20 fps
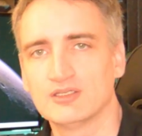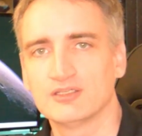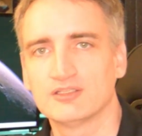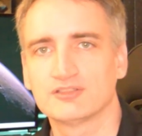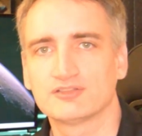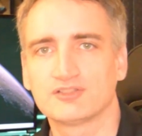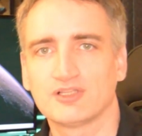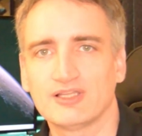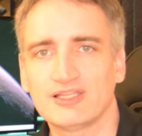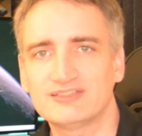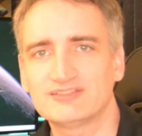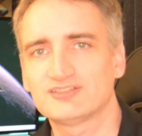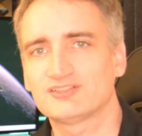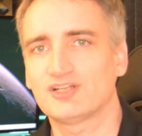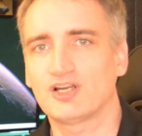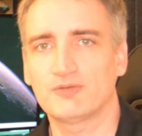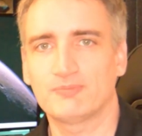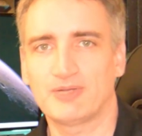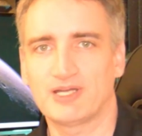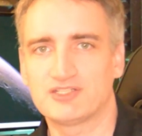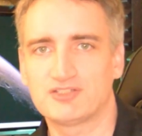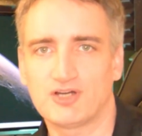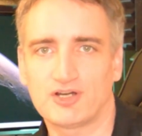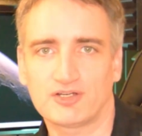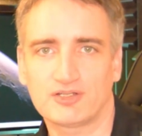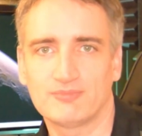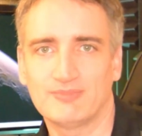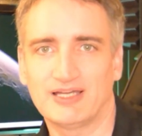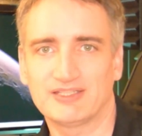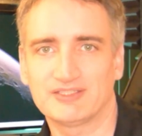So let's start by
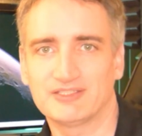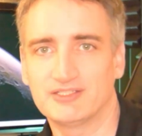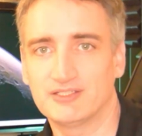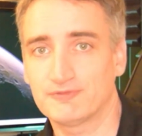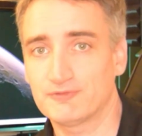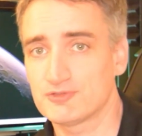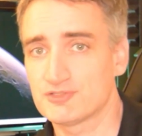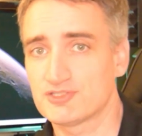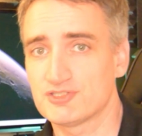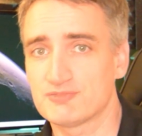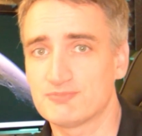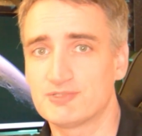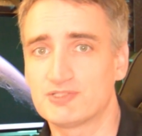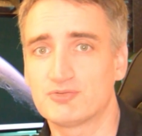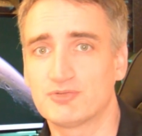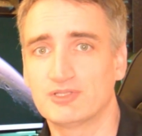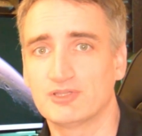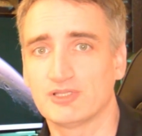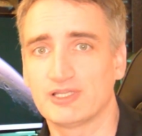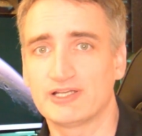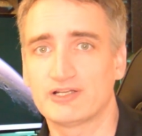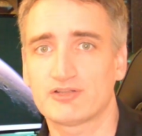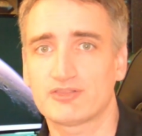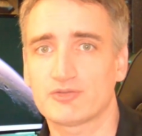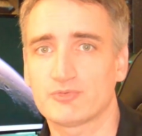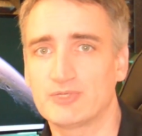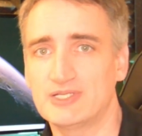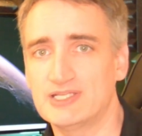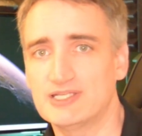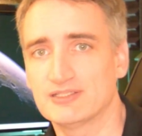talking about the differences between Layer
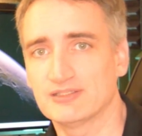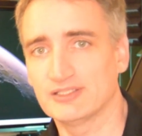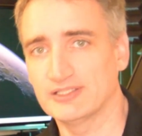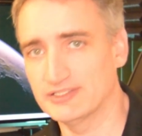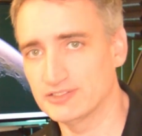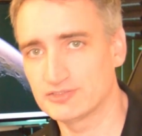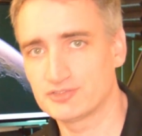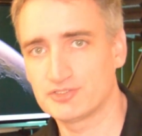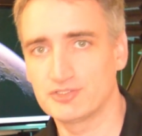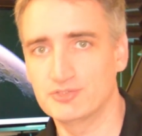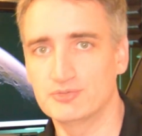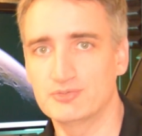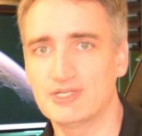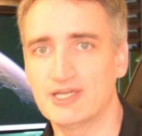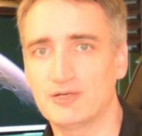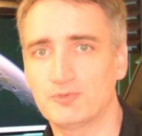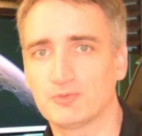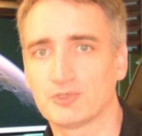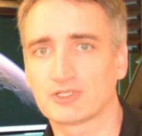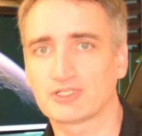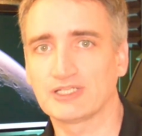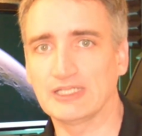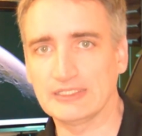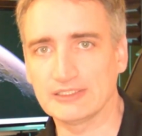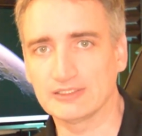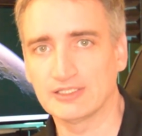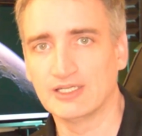3 and Layer 2 networking.